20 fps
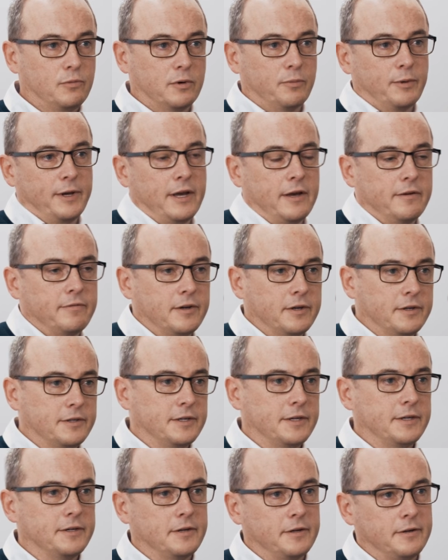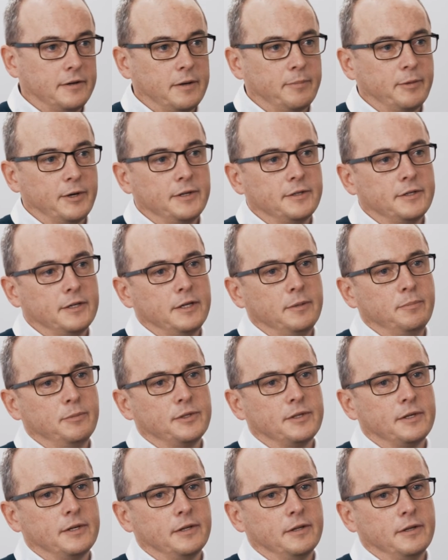where we have got data and MI
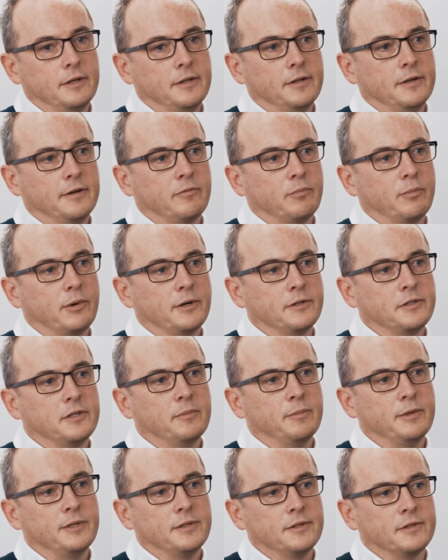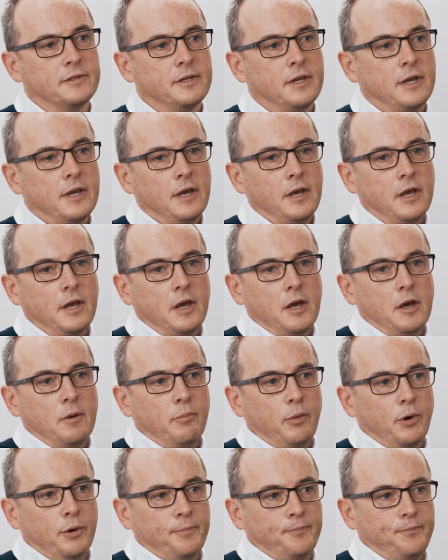teams in the different parts of the business.
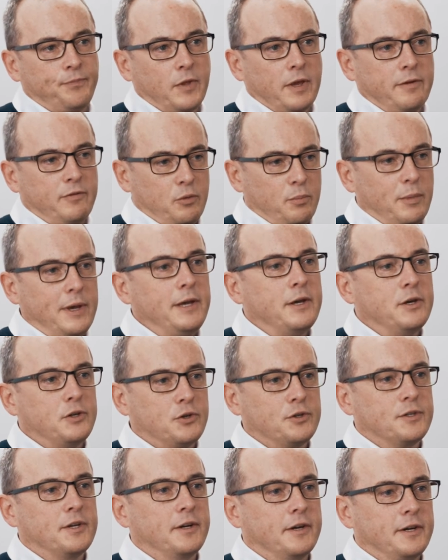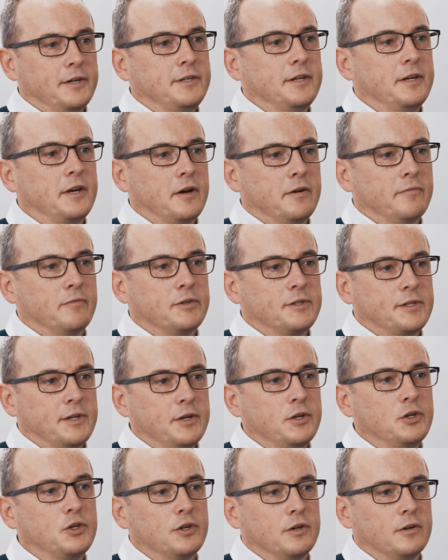But if you make it just an IT
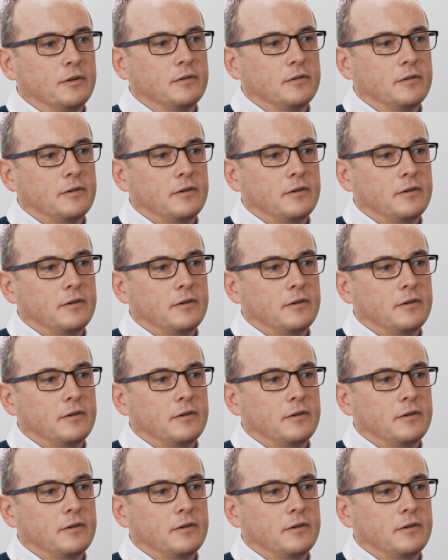conversation,